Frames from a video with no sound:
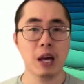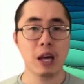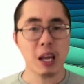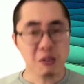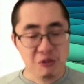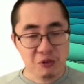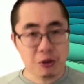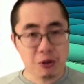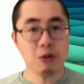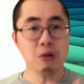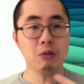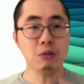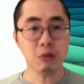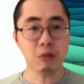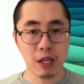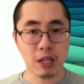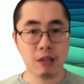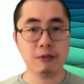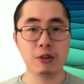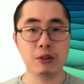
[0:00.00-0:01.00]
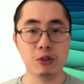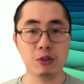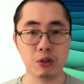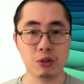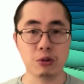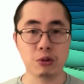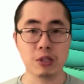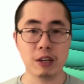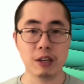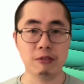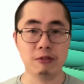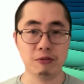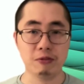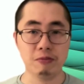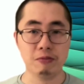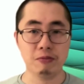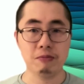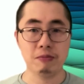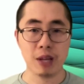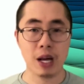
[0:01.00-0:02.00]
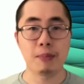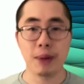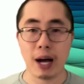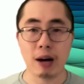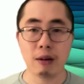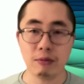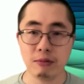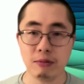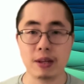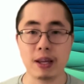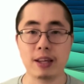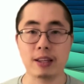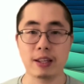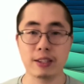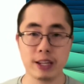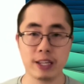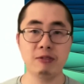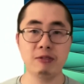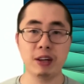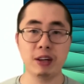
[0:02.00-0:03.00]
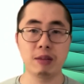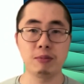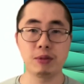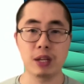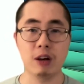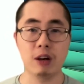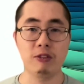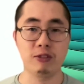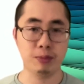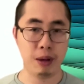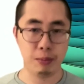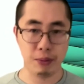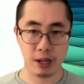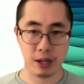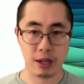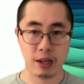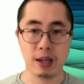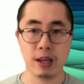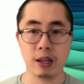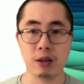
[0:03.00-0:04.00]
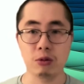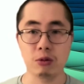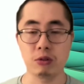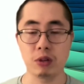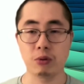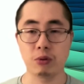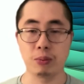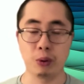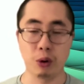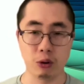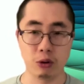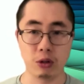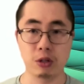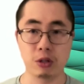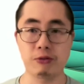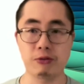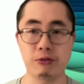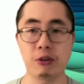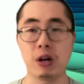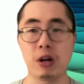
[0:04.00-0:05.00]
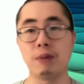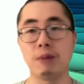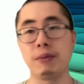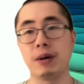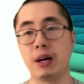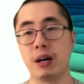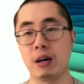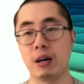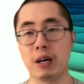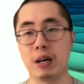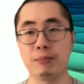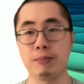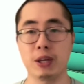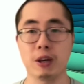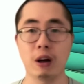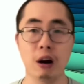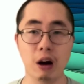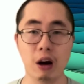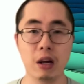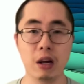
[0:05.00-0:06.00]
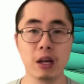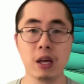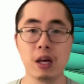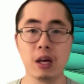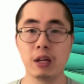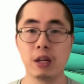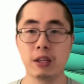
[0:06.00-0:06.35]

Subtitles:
a few individuals have come out and identified themselves publicly, including reporters from NPR,